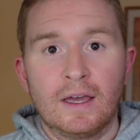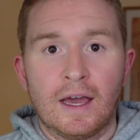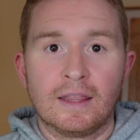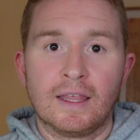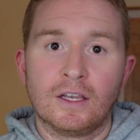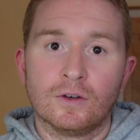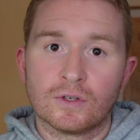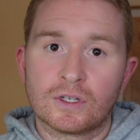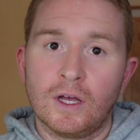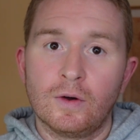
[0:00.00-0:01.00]
And then your
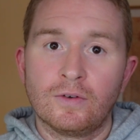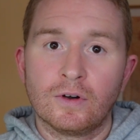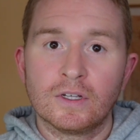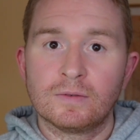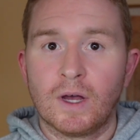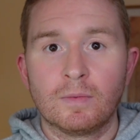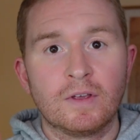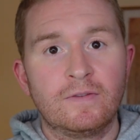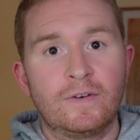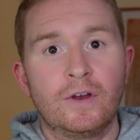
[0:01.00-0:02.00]
slower runners might
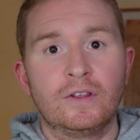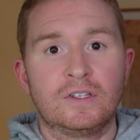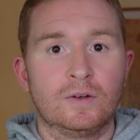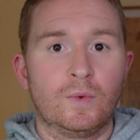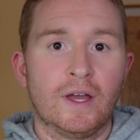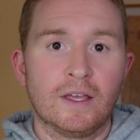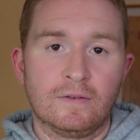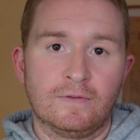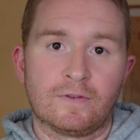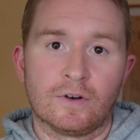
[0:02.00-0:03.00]
be furthest
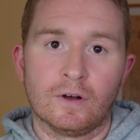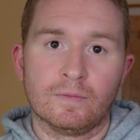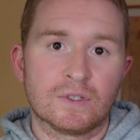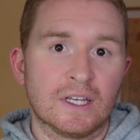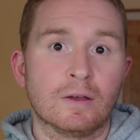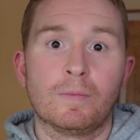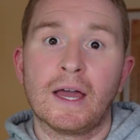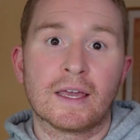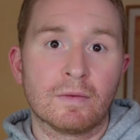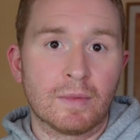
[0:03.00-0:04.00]
away from, say, your
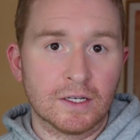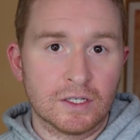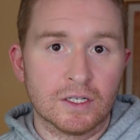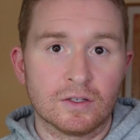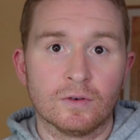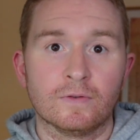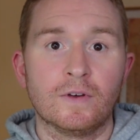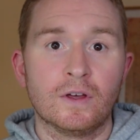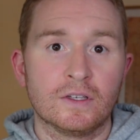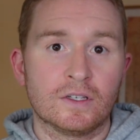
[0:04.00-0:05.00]
packing benches or
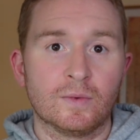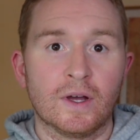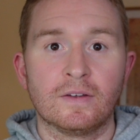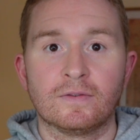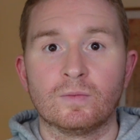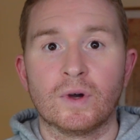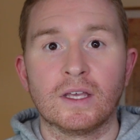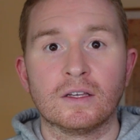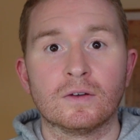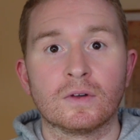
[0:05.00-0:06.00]
furthest away from where
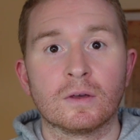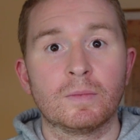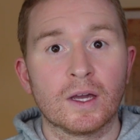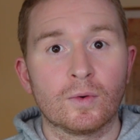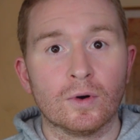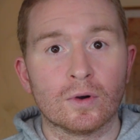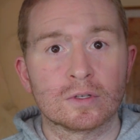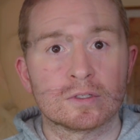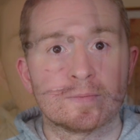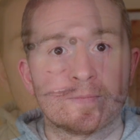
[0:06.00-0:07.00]
you're doing your pick
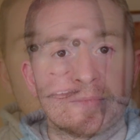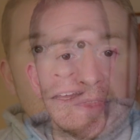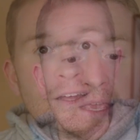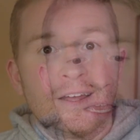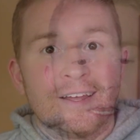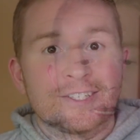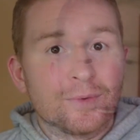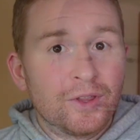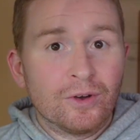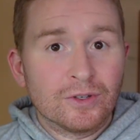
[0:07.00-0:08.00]
walks. So
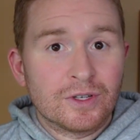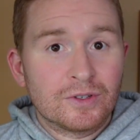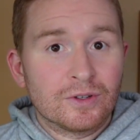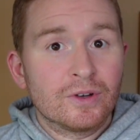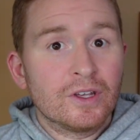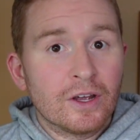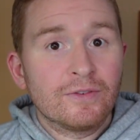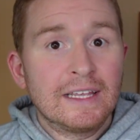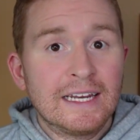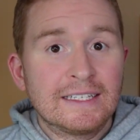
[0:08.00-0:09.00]
with AutoStore, you don't
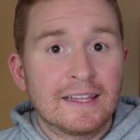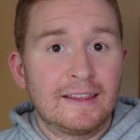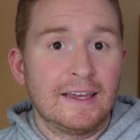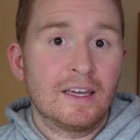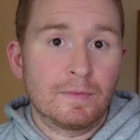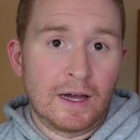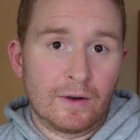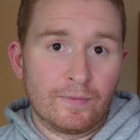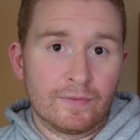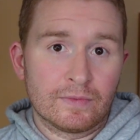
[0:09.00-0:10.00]
really need to think
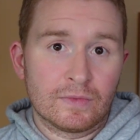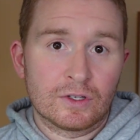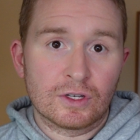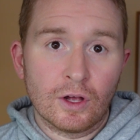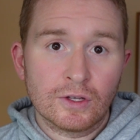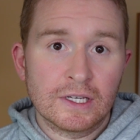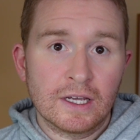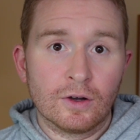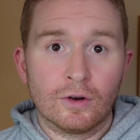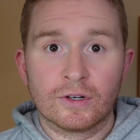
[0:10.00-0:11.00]
about
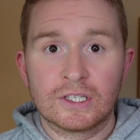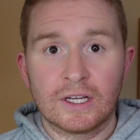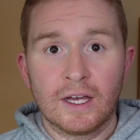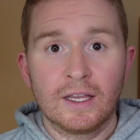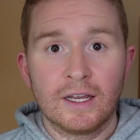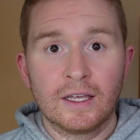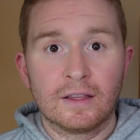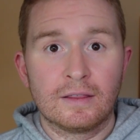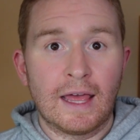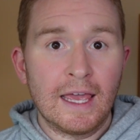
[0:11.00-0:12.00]
slotting or
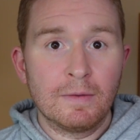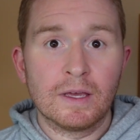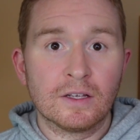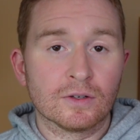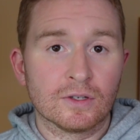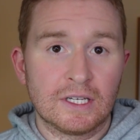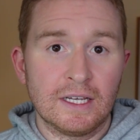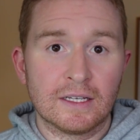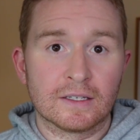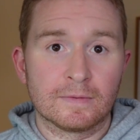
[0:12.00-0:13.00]
assigning A, Bs or
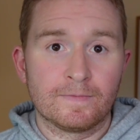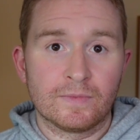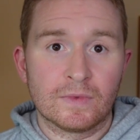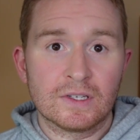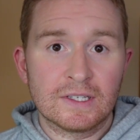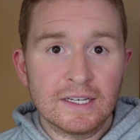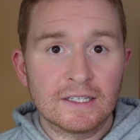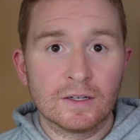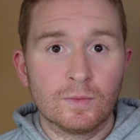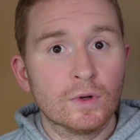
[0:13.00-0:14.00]
Cs. The
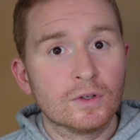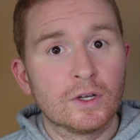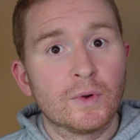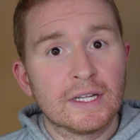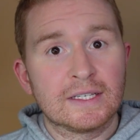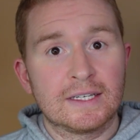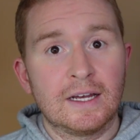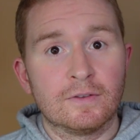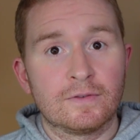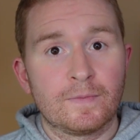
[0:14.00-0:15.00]
system will do it
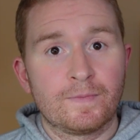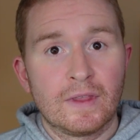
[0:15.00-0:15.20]
itself.